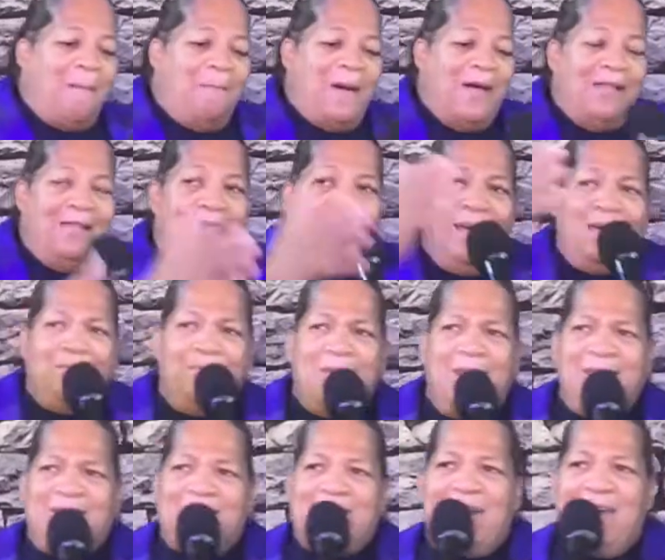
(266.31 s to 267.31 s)
But let
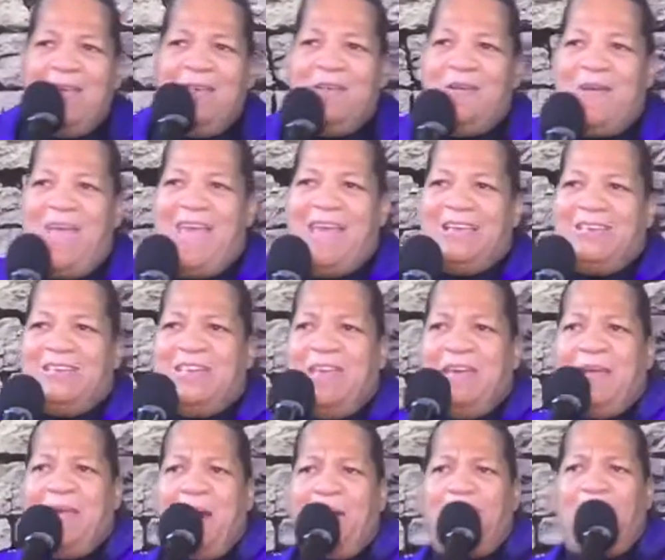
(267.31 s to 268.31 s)
me tell you, and
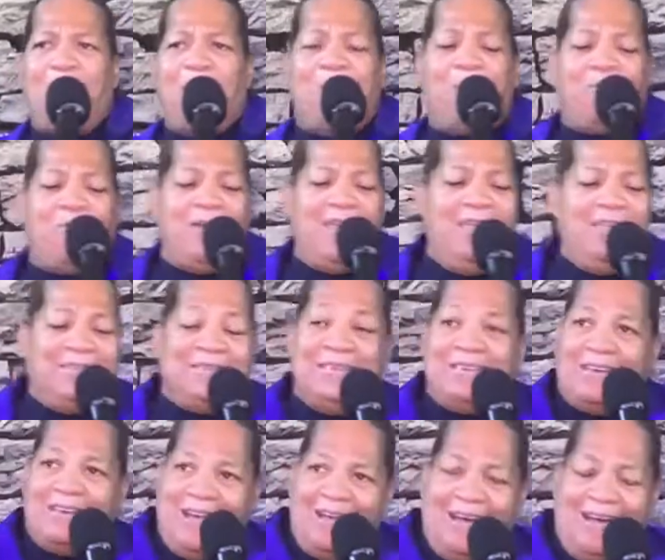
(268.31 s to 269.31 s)
she kept on
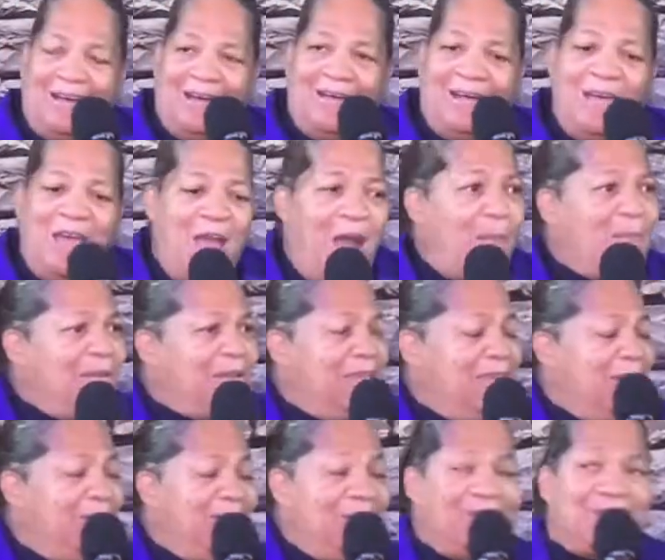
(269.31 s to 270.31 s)
praising God. I'm going to
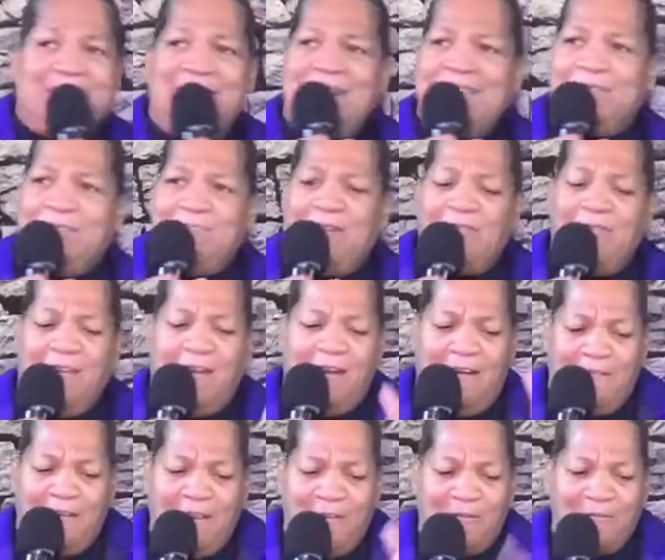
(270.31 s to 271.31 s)
give this testimony
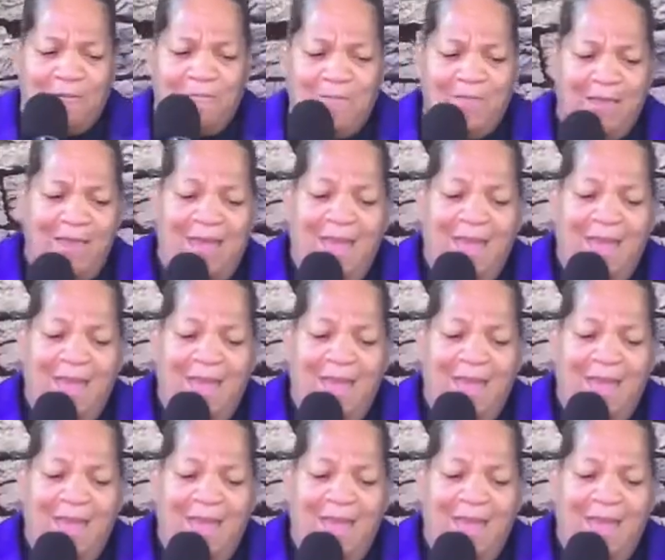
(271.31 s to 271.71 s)
of her.